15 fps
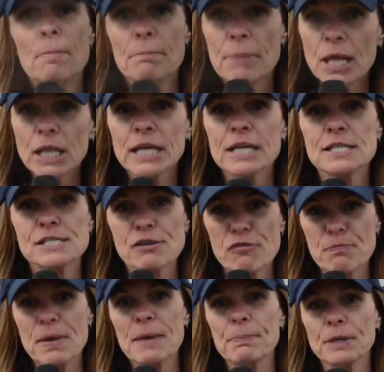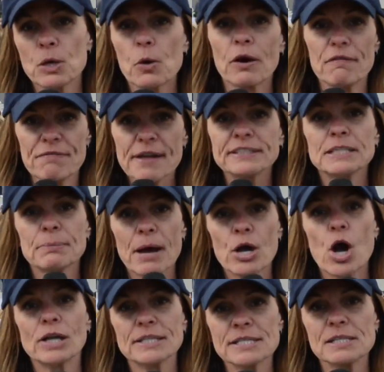millions of people who are affected by
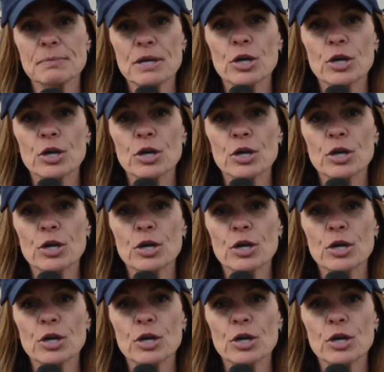autism